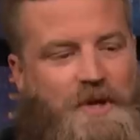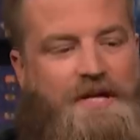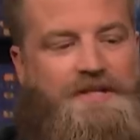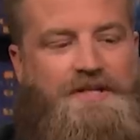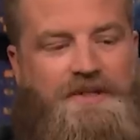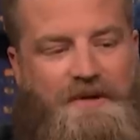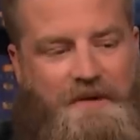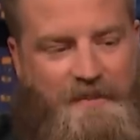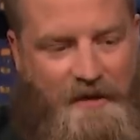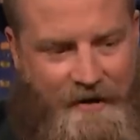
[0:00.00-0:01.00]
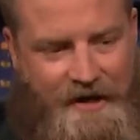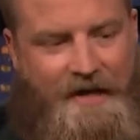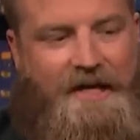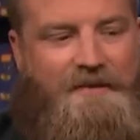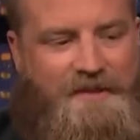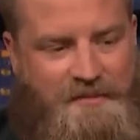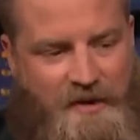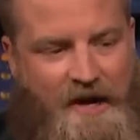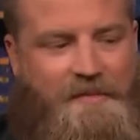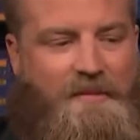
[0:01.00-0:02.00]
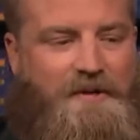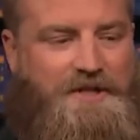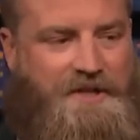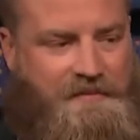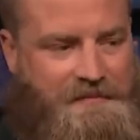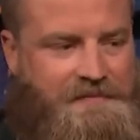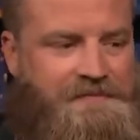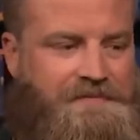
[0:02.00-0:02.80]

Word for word: week to do it, but we're going to get him his Prime membership. You